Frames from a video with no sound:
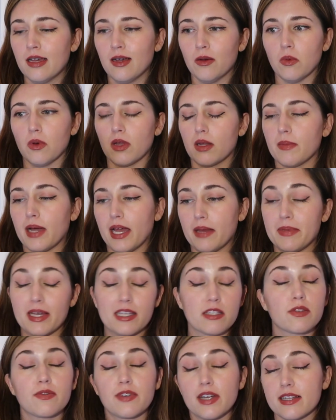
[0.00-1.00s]
one of my
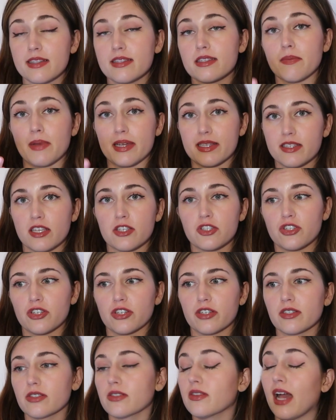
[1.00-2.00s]
best friends and my
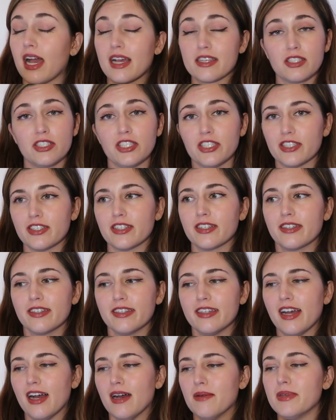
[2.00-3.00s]
sister last year
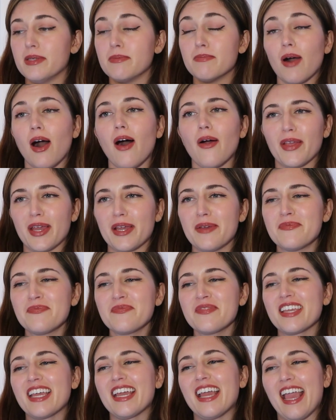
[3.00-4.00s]
in Bali,
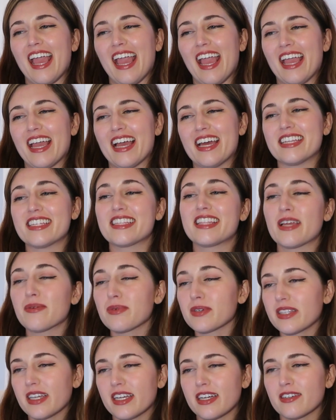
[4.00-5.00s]
and they
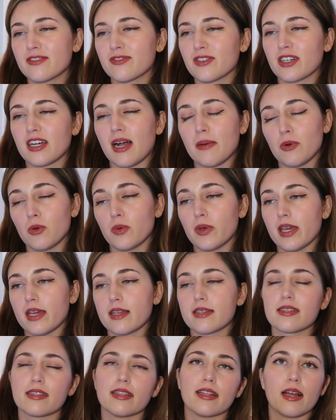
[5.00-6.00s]
were there for a couple
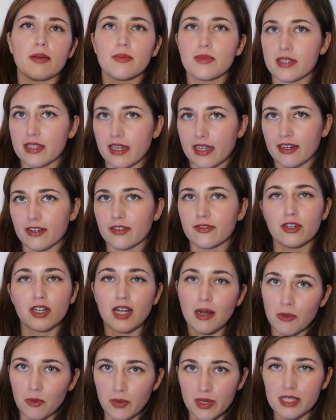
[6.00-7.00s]
weeks, and then I was there for a
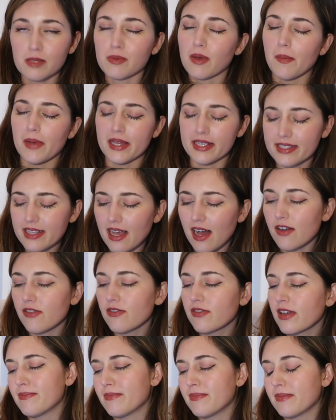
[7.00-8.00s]
couple weeks by myself,
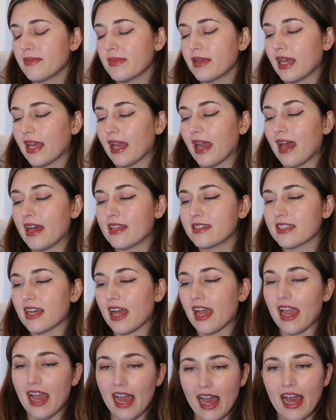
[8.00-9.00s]
and
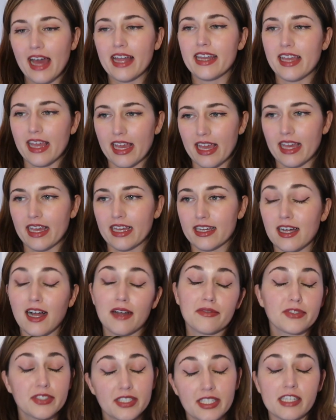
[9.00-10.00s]
I had a
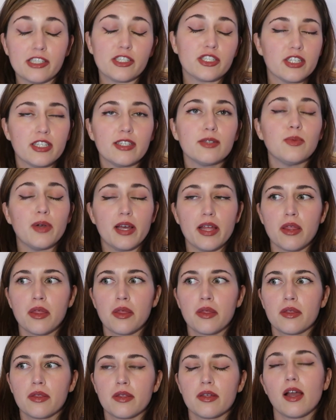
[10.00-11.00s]
confrontation with
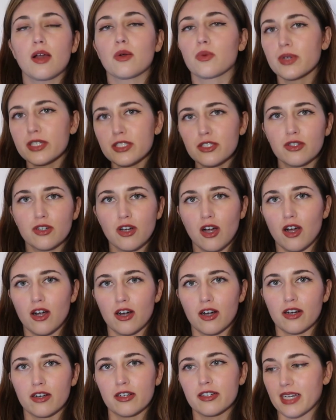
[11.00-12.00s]
a rental
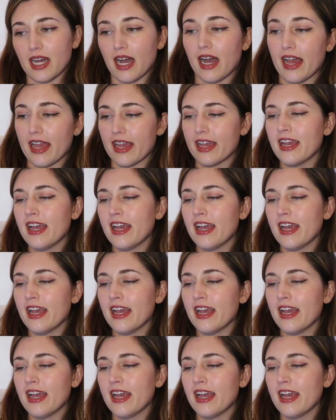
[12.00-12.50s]
car guy,